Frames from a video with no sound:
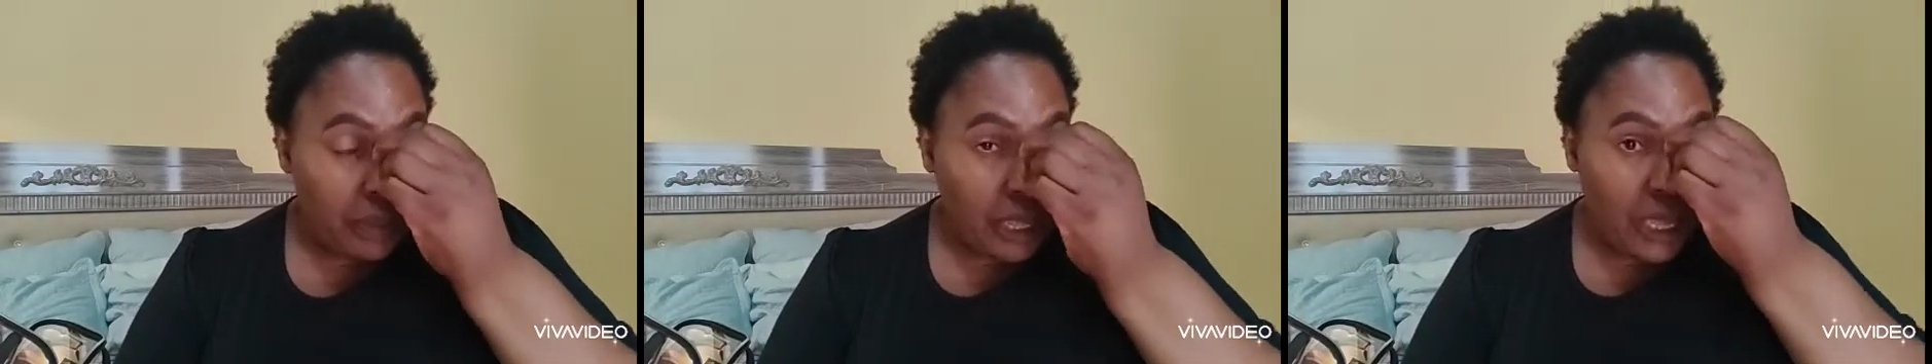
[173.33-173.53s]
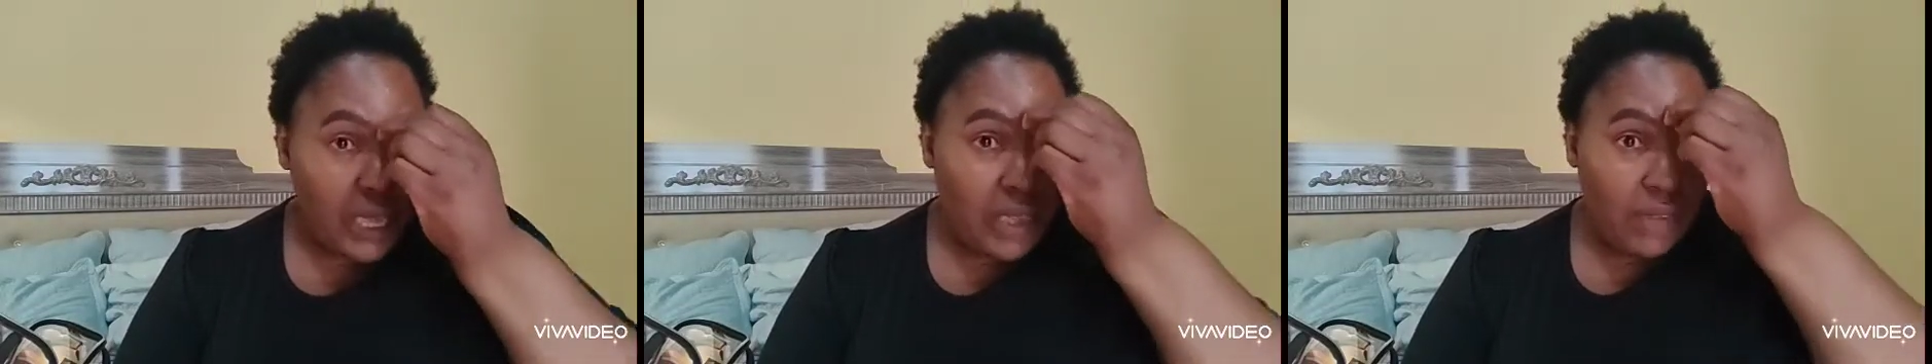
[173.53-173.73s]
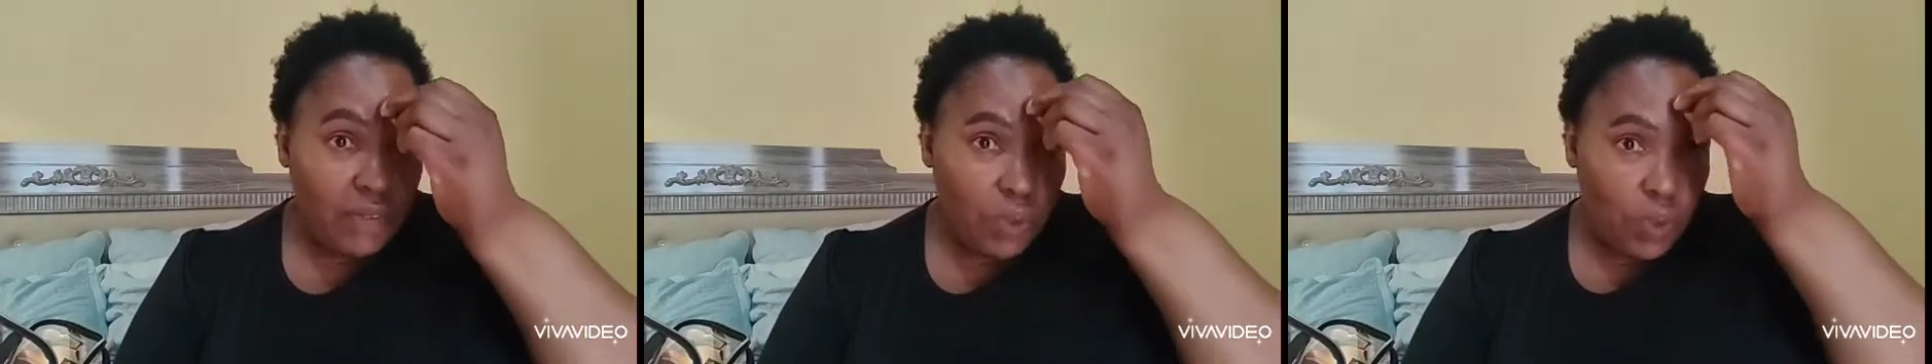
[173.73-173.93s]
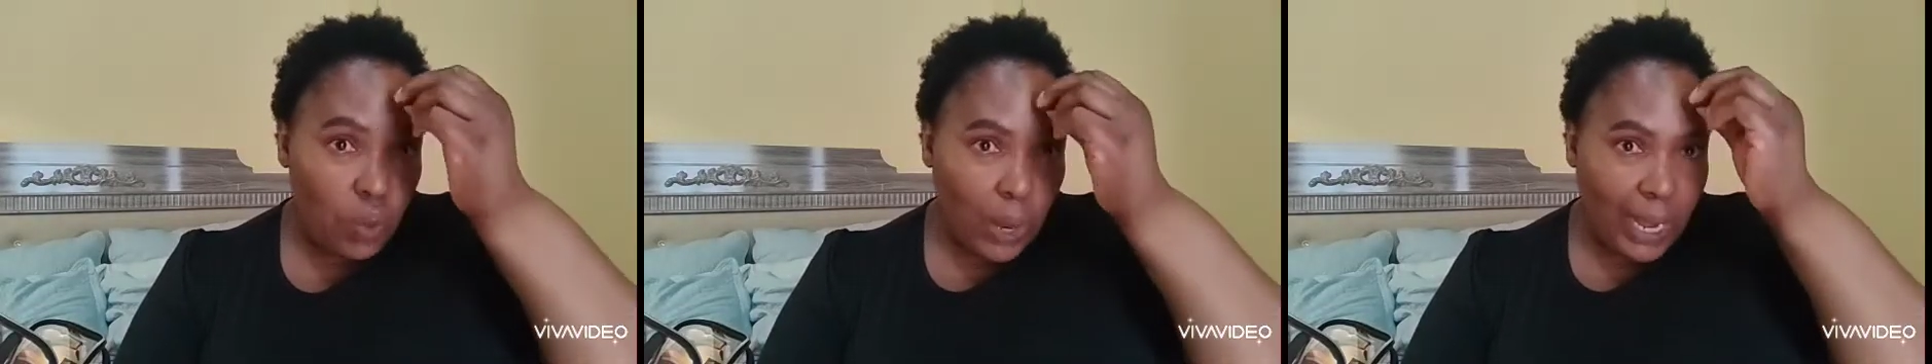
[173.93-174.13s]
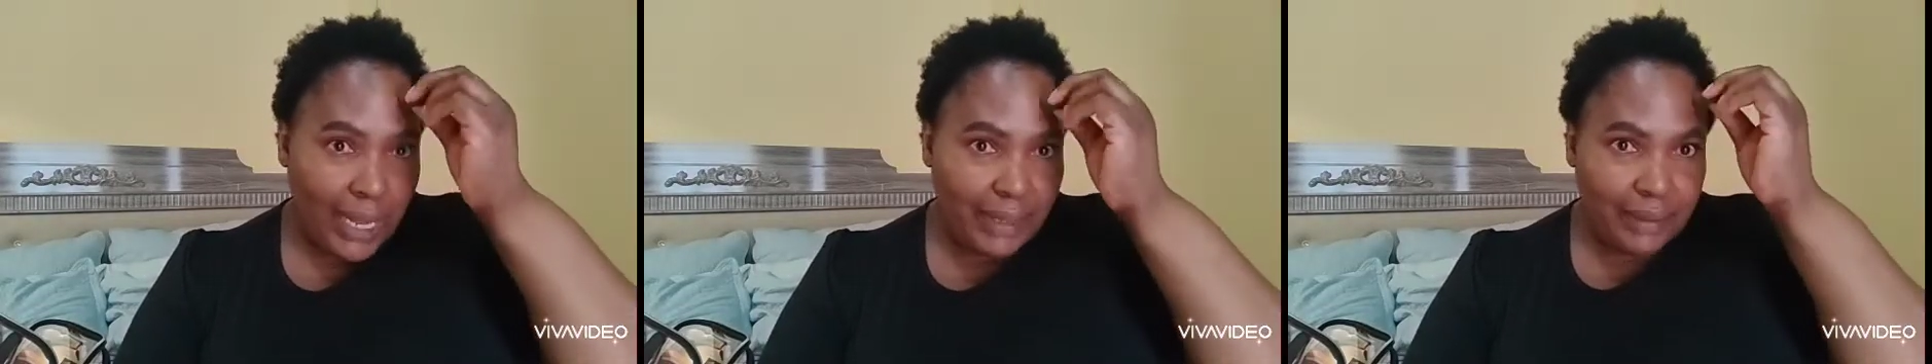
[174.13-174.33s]
They give you
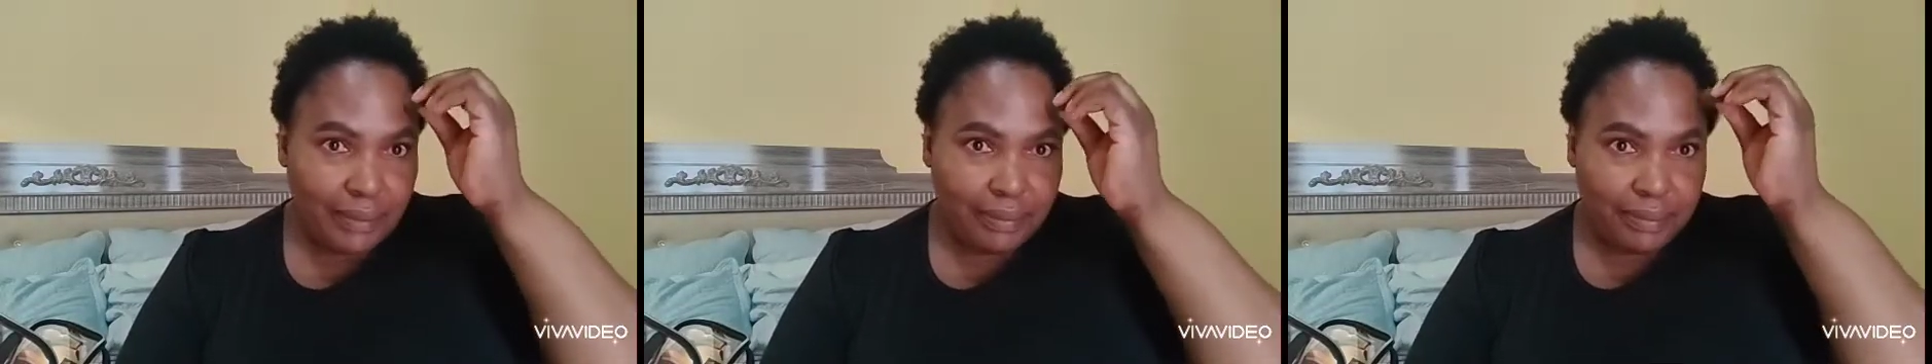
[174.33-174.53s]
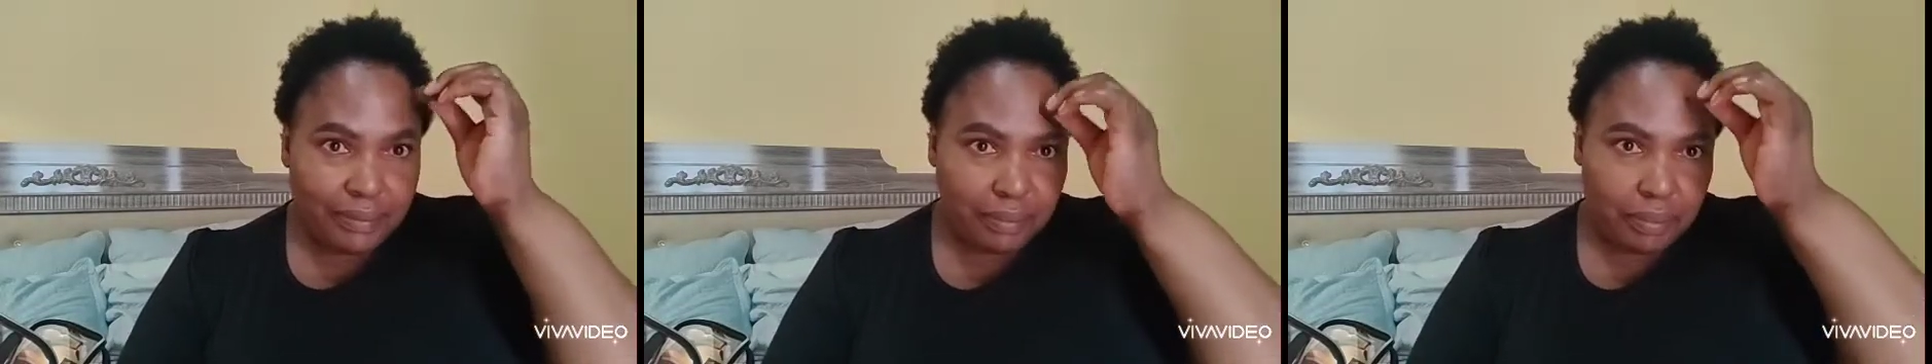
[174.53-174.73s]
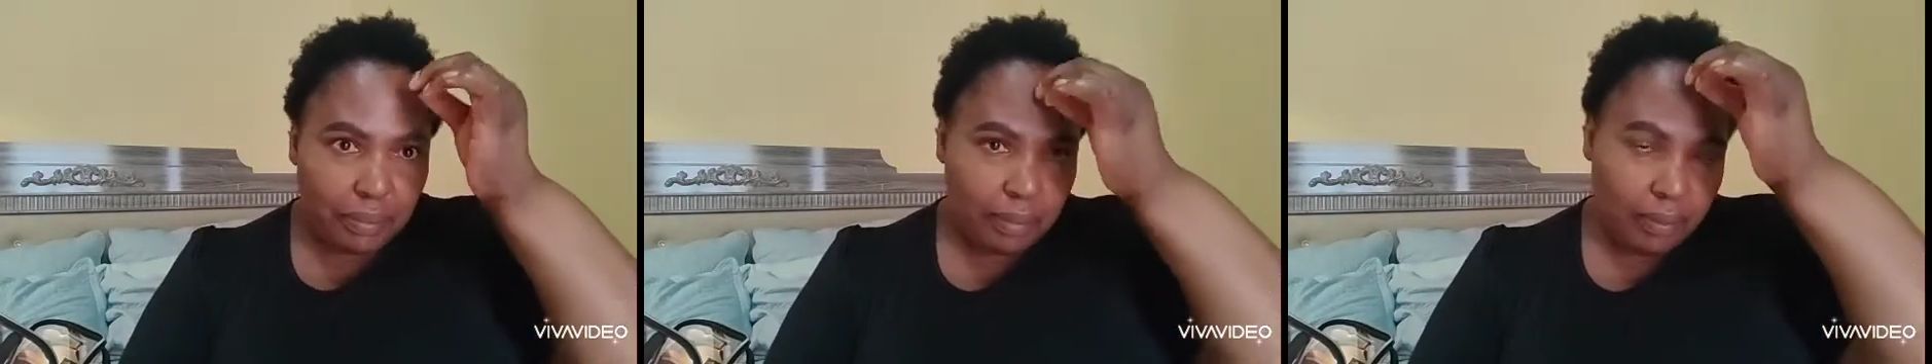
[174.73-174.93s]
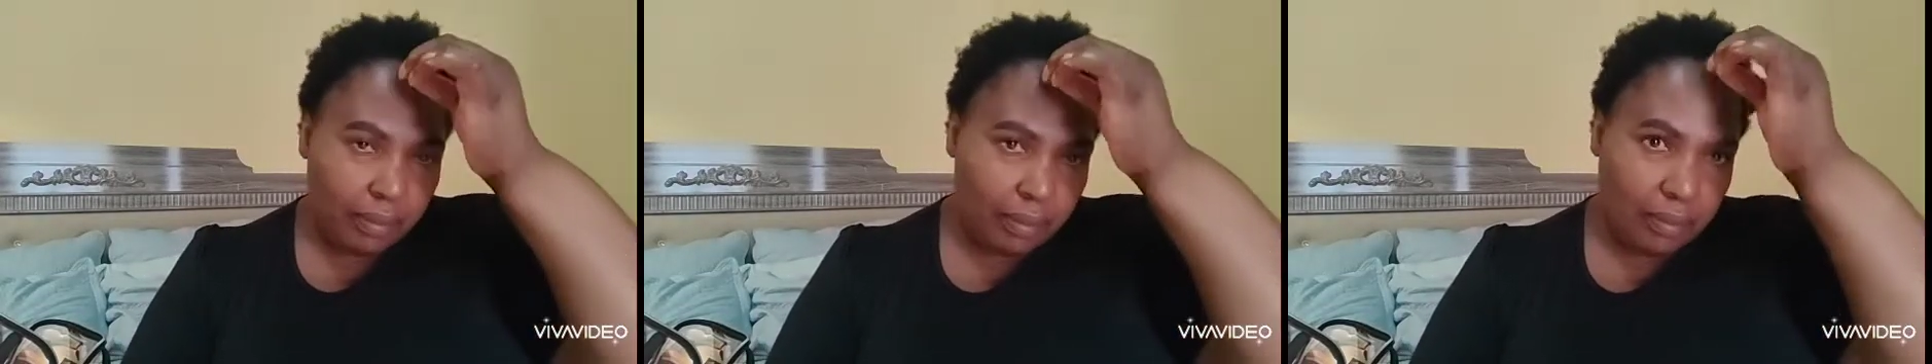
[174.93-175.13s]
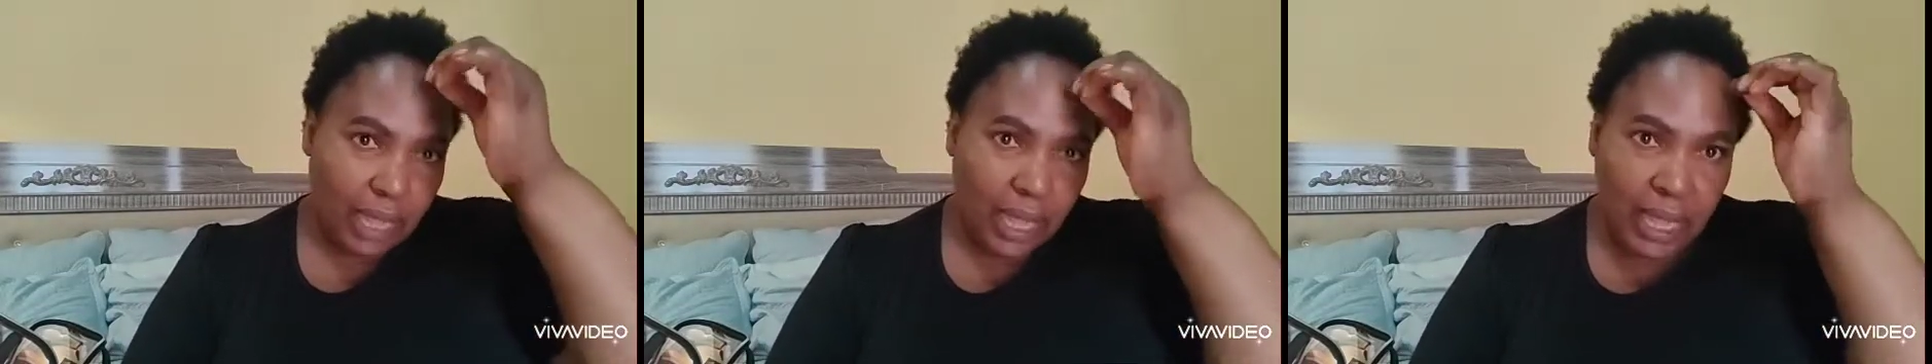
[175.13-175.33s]
one.
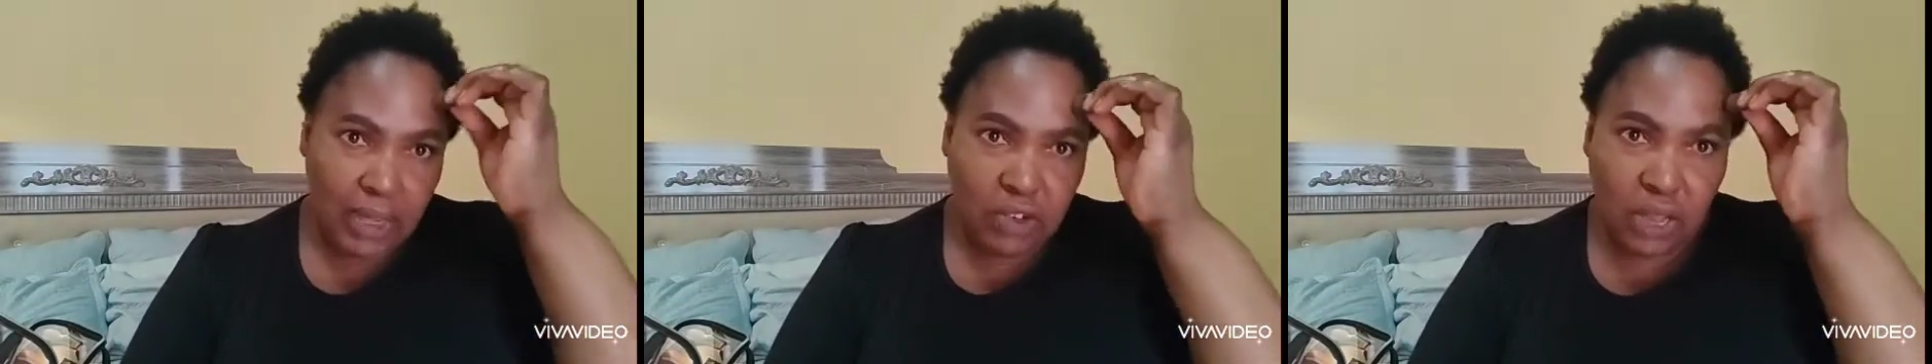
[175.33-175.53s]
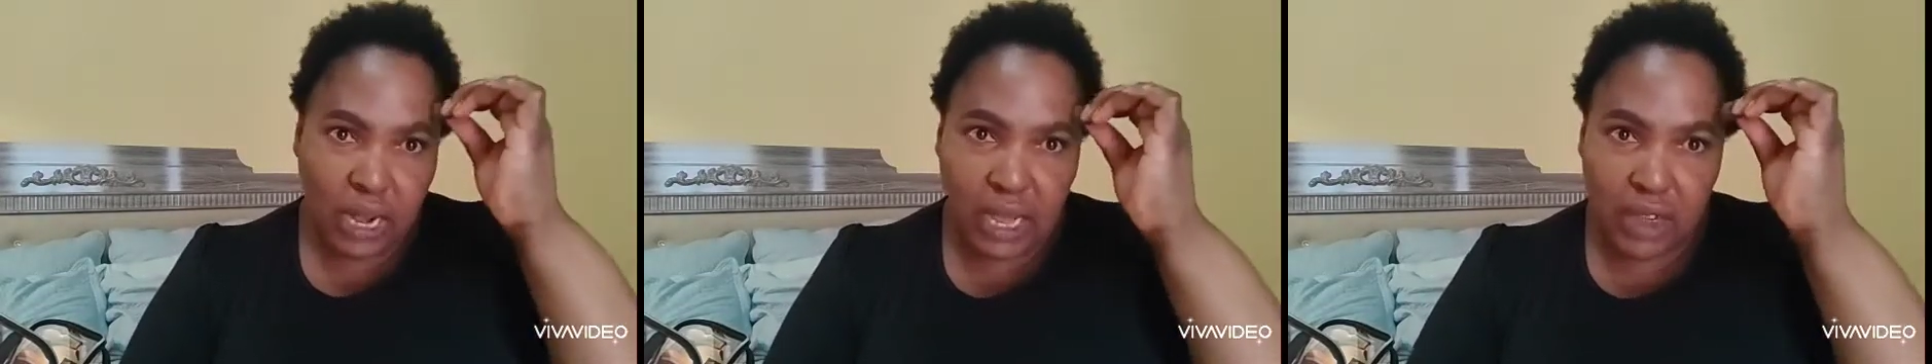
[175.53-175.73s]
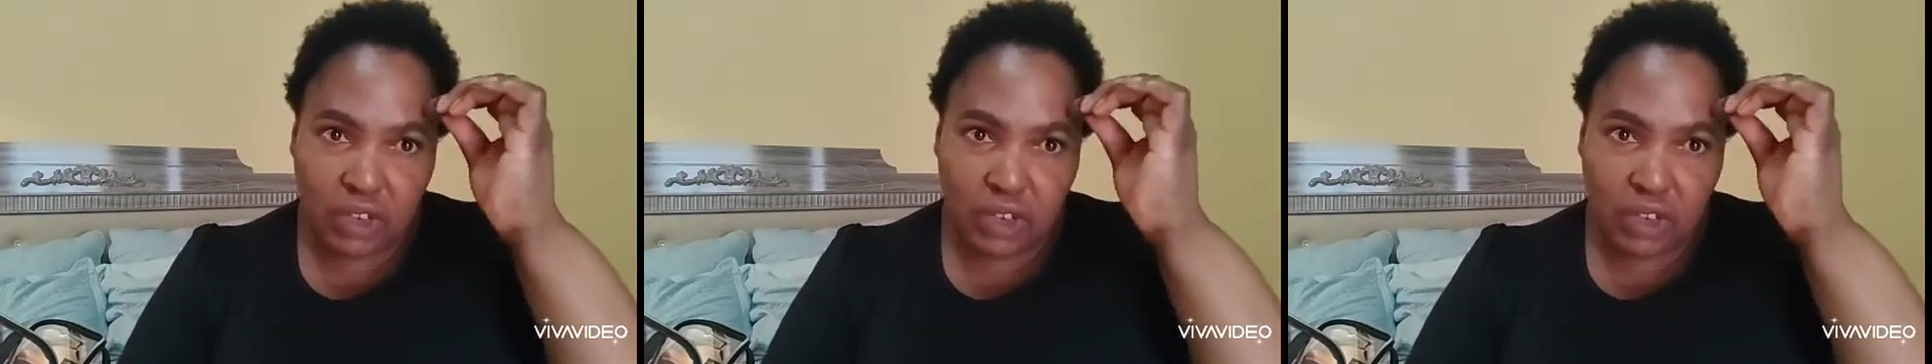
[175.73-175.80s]
Actually,